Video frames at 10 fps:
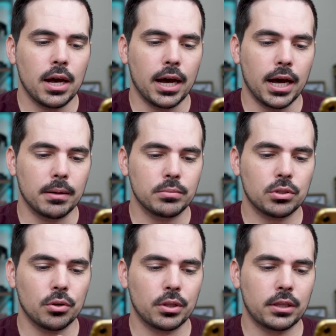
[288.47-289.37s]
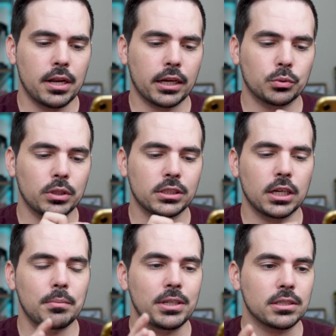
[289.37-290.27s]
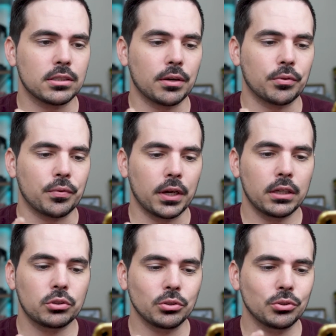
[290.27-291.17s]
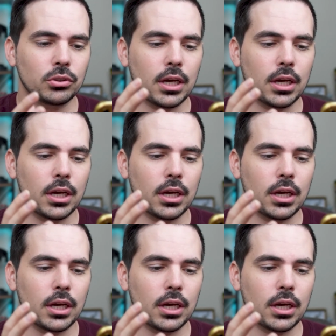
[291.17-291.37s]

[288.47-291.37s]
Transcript: So the next one is going to be Discover Financials.